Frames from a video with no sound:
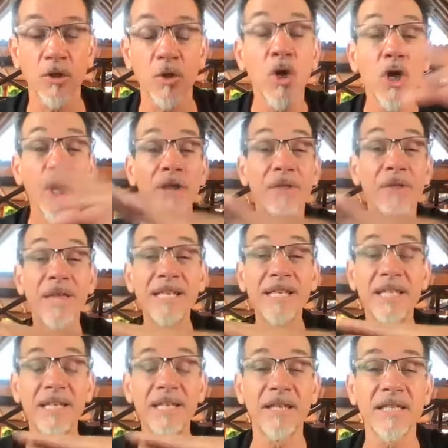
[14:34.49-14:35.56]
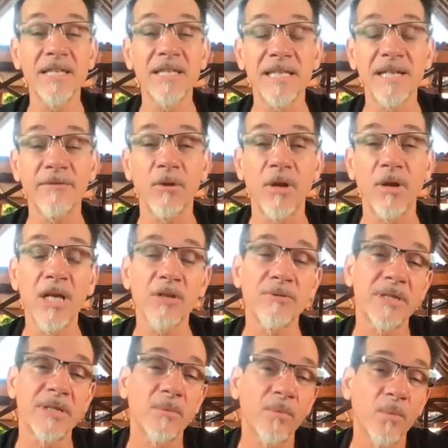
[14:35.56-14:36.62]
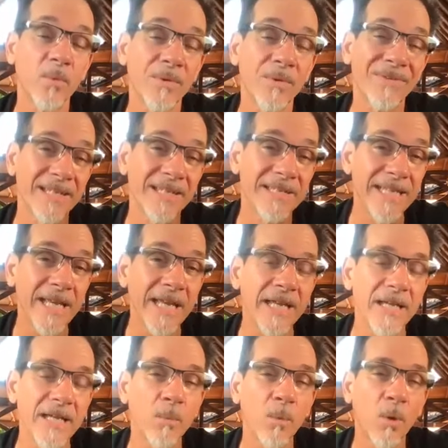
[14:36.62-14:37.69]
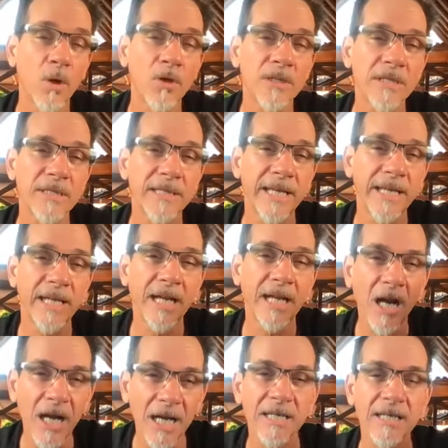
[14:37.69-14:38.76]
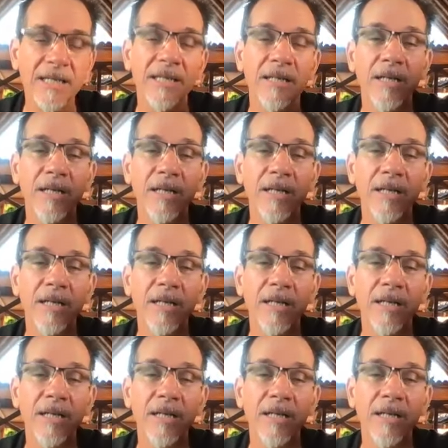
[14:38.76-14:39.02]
So they did this in several countries. And what they did was they cut